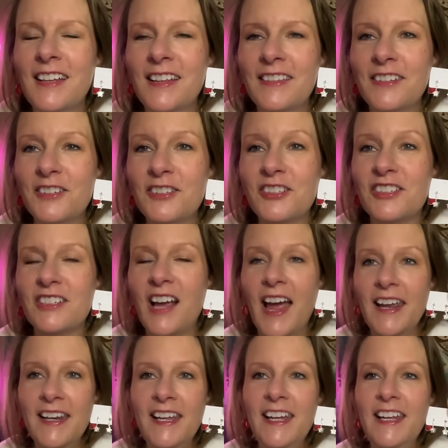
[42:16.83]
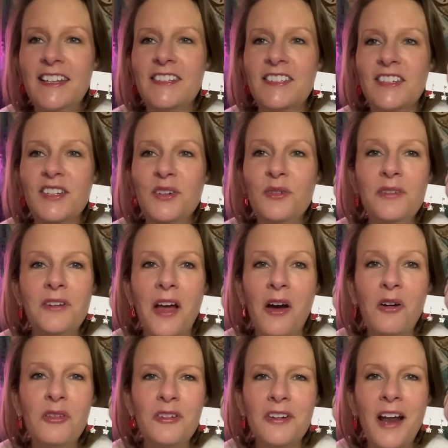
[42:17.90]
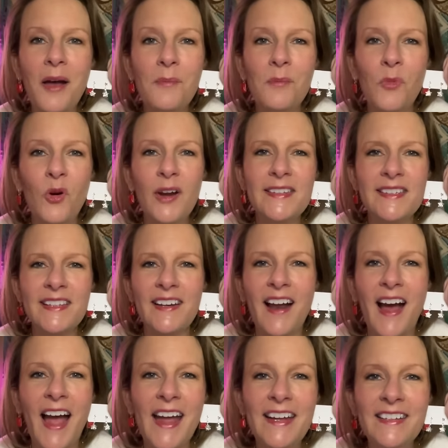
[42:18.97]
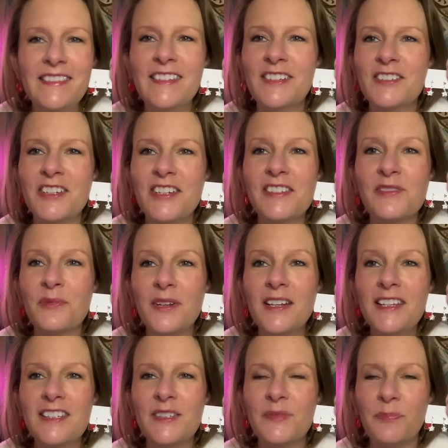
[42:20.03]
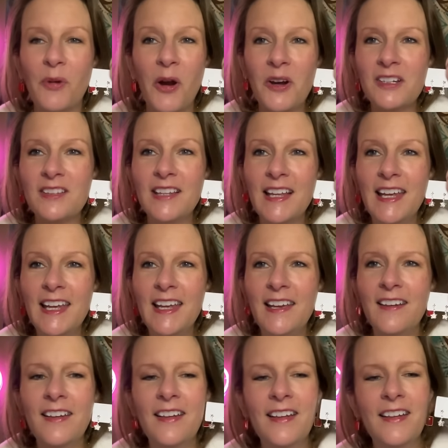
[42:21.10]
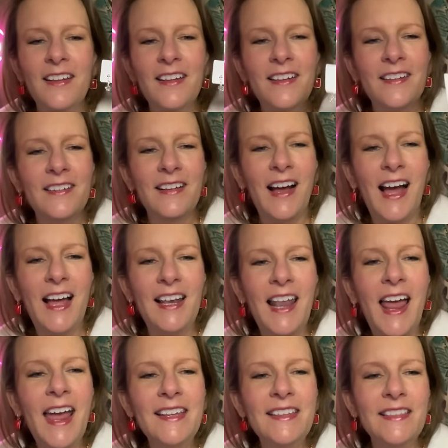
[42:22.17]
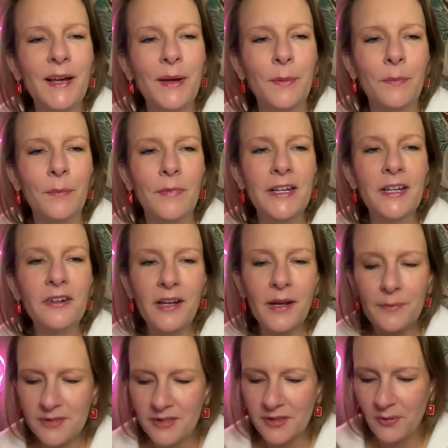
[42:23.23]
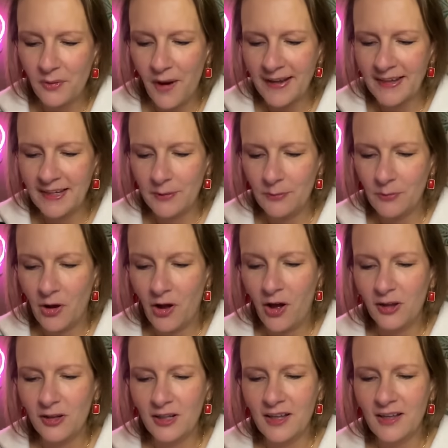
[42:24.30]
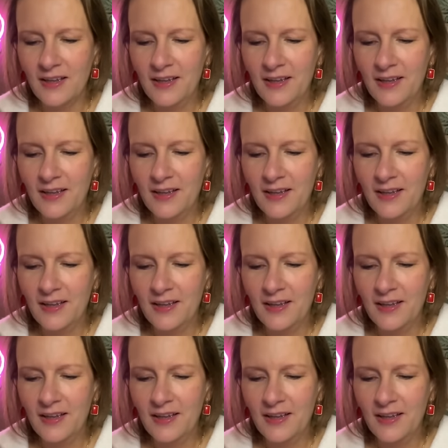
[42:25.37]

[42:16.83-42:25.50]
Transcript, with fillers: They're shiny too. No, they're not moissanite. They're just really sparkly. I like them. Here comes the wrecking ball.